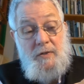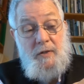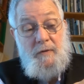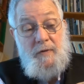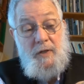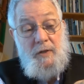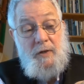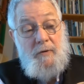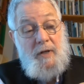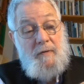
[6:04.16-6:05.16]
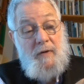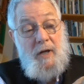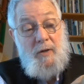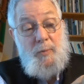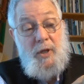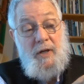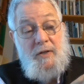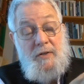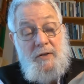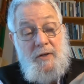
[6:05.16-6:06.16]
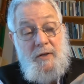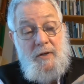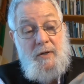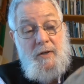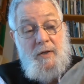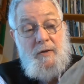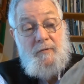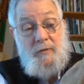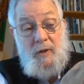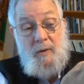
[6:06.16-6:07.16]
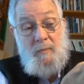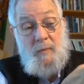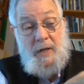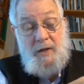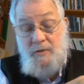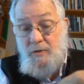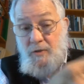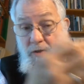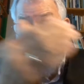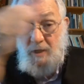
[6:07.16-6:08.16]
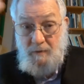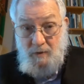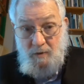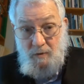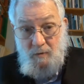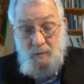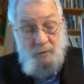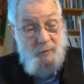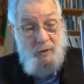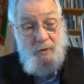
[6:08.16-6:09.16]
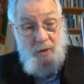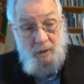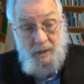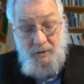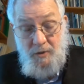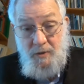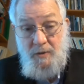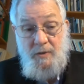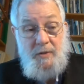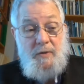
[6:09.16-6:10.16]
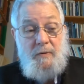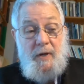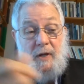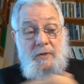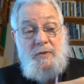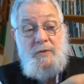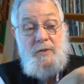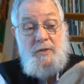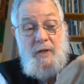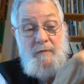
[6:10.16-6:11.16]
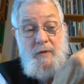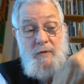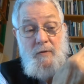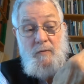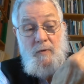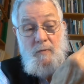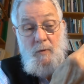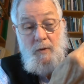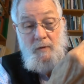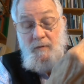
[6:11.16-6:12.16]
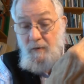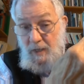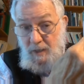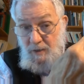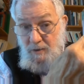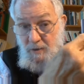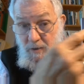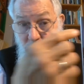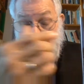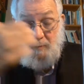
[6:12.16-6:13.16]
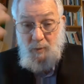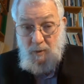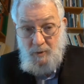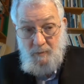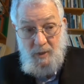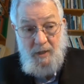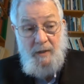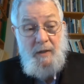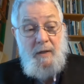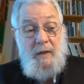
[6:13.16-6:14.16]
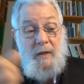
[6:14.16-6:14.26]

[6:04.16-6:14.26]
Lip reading: of the integrative complex, from agencies having to do with good elections to agencies having to do with world finances and public banking,